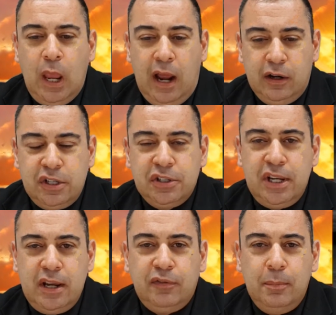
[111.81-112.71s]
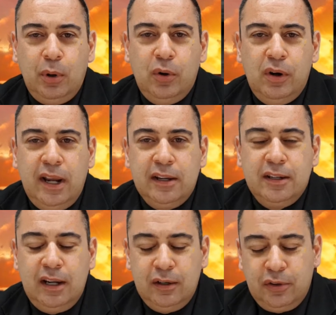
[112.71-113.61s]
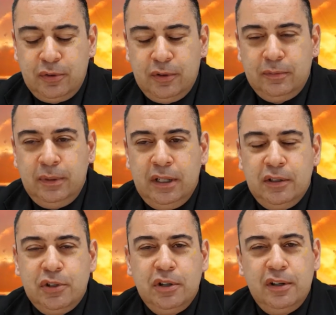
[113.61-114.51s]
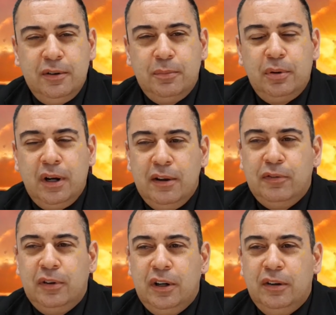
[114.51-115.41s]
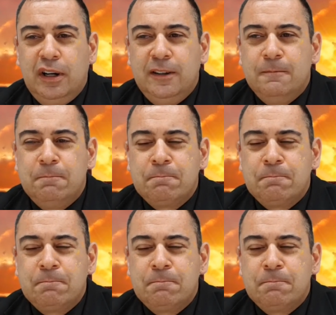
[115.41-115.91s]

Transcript: and I just see her from behind, and I thought, man, should I go and pray for her? And then